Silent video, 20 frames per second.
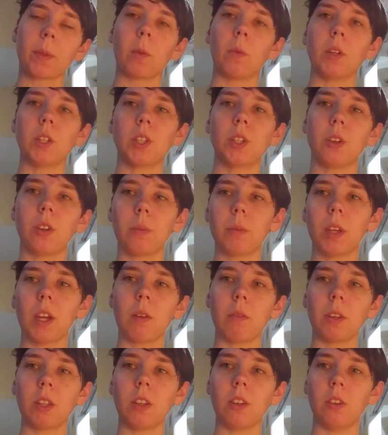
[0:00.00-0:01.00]
Which normally
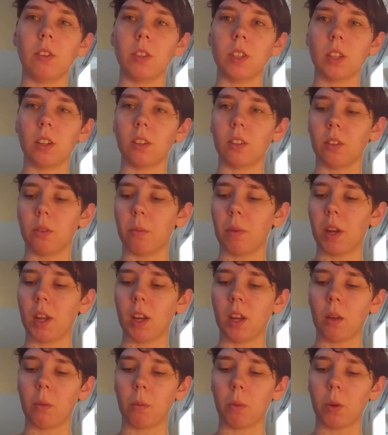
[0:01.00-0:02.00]
I wouldn't use an
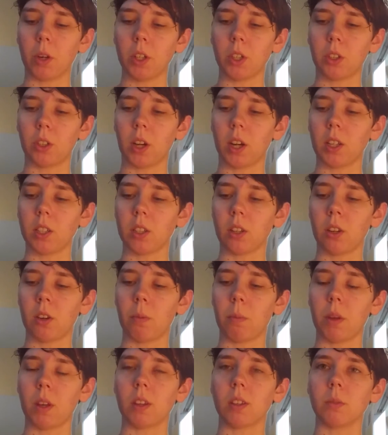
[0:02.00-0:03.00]
illuminating
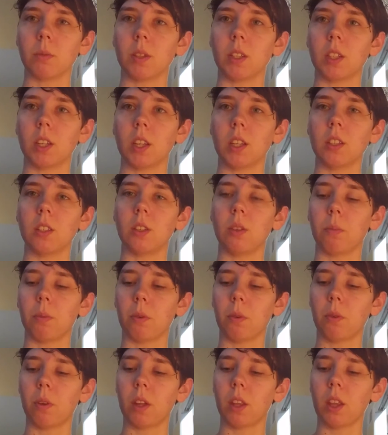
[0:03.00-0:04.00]
moisturizer because my skin's
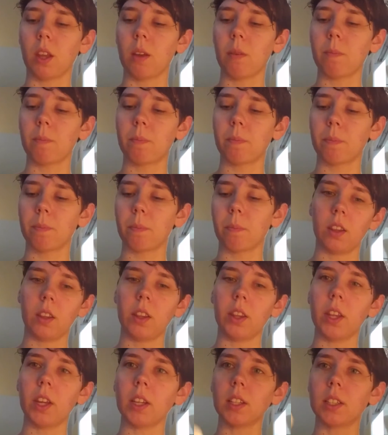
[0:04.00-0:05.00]
super oily.
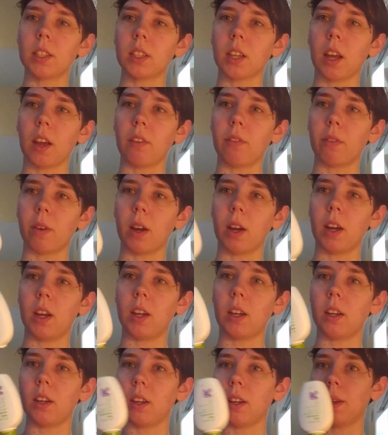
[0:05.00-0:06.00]
This I
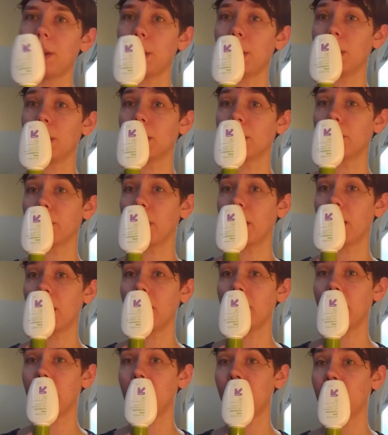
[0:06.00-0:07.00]
find is
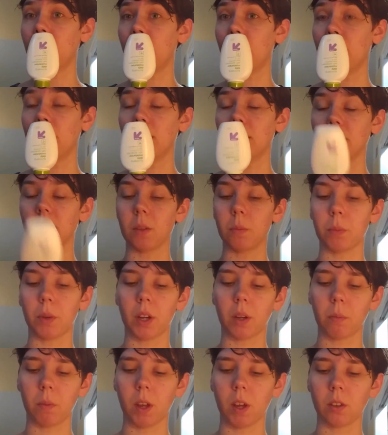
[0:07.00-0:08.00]
fine. It doesn't
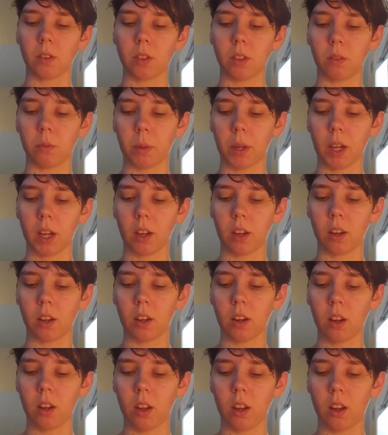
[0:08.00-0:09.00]
break me out too bad.
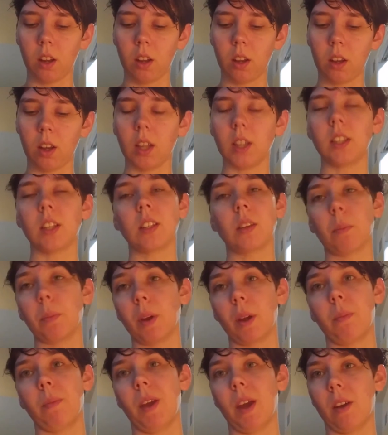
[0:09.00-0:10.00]
It doesn't
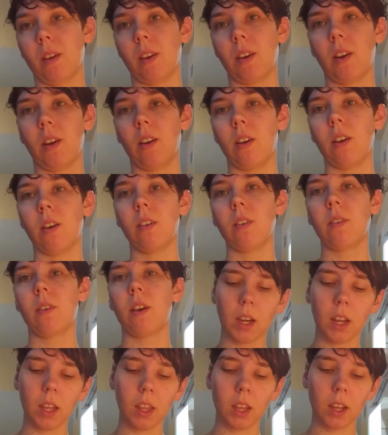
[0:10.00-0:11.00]
break me out at all.
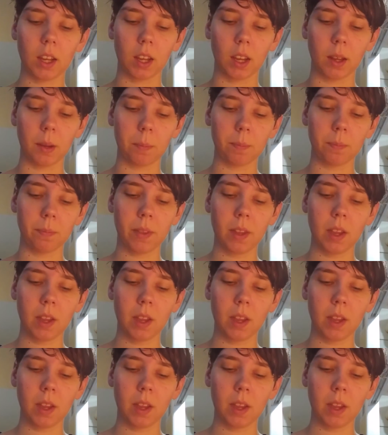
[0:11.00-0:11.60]
And I like it.